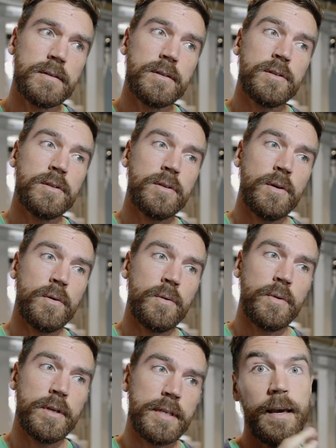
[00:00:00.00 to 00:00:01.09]
So
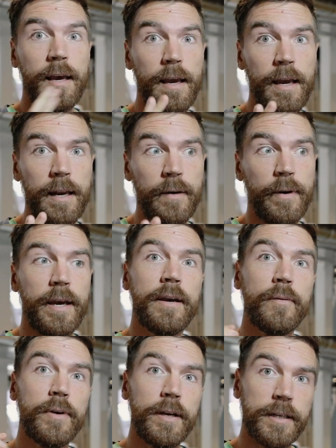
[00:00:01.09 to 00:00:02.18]
there's that. Anyway,
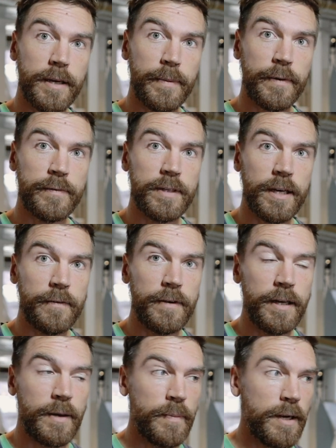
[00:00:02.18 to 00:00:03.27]
we're here to talk about photography,
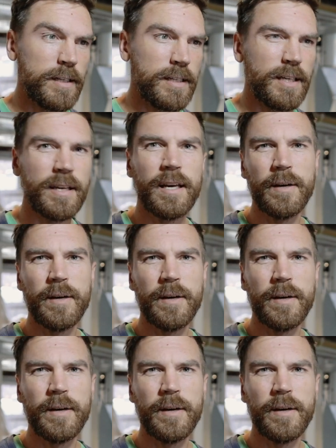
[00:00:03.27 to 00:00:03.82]
not parenting,